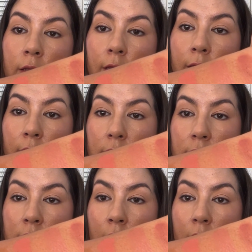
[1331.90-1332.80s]
And it's
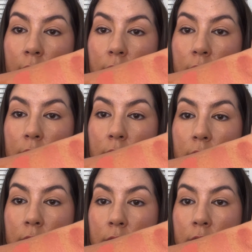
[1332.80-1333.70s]
not,
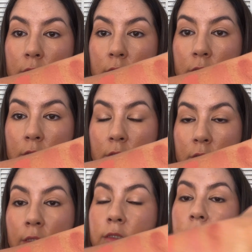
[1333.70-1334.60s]

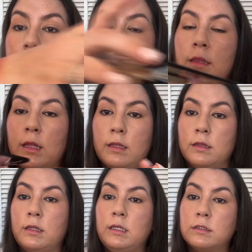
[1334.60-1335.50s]
this is, and
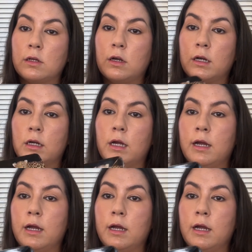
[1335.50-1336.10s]
these are,